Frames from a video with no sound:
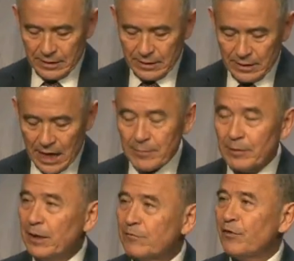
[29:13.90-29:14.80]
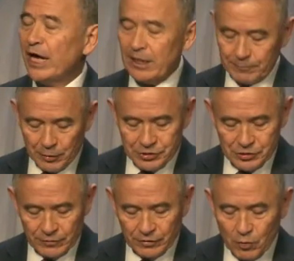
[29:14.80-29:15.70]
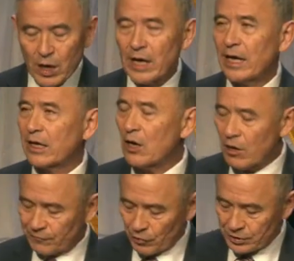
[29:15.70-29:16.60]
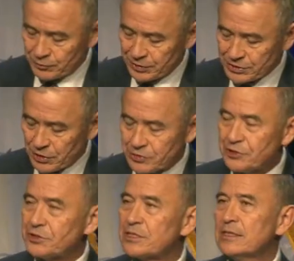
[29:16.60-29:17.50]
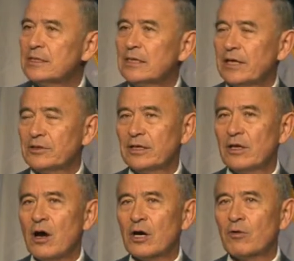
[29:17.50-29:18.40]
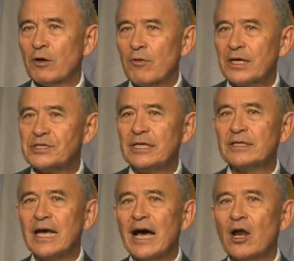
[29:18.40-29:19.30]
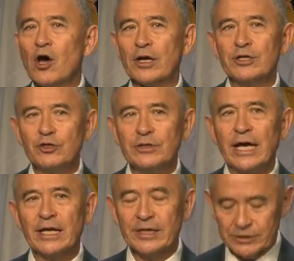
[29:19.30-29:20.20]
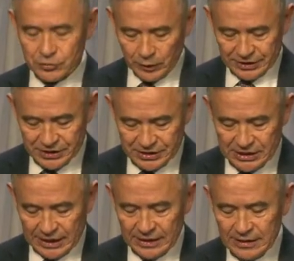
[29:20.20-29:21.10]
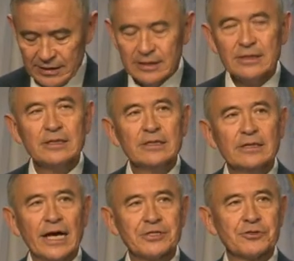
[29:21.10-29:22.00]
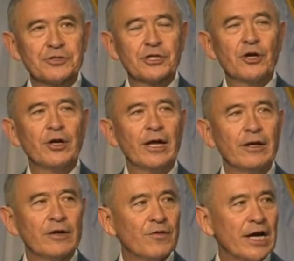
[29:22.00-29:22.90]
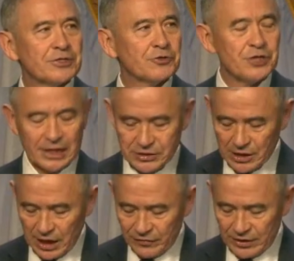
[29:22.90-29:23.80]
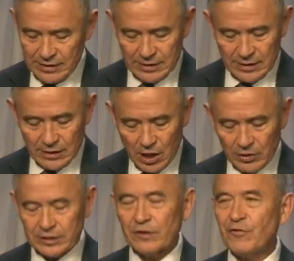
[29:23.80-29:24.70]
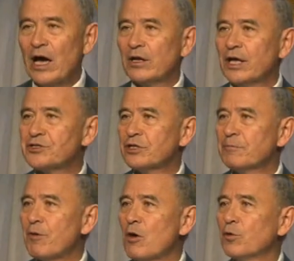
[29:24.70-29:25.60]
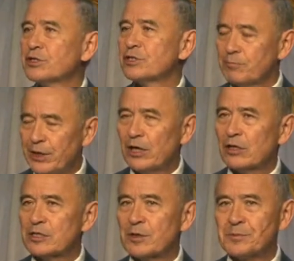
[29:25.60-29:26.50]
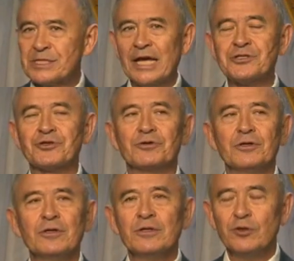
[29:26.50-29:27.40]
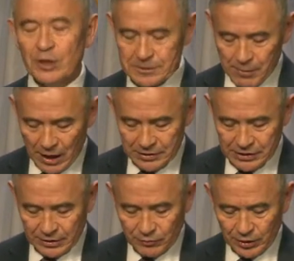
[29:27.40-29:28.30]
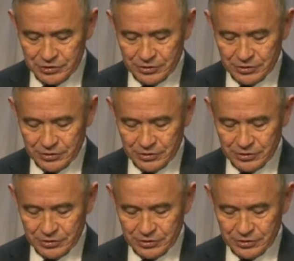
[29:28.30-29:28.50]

I'm a big fan and booster of the Quad. I called for its resurgence at the inaugural Raisina Dialogue in New Delhi in 2016. National Security Advisor Jake Sullivan called it the foundation upon which to build a substantial U.S. policy in the region.